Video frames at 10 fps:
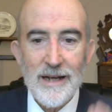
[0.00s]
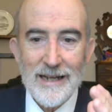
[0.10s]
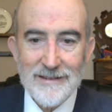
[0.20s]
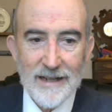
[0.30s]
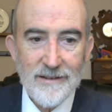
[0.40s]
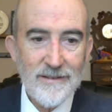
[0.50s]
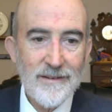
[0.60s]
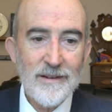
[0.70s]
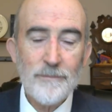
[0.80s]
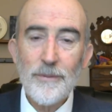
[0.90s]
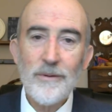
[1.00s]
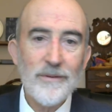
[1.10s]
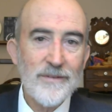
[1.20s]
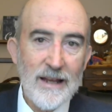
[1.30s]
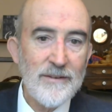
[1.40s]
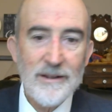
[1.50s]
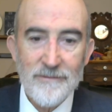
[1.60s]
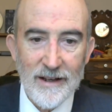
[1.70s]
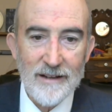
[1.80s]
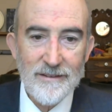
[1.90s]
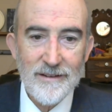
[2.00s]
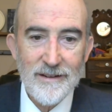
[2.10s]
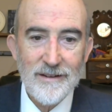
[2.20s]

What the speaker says: it takes simple saving faith.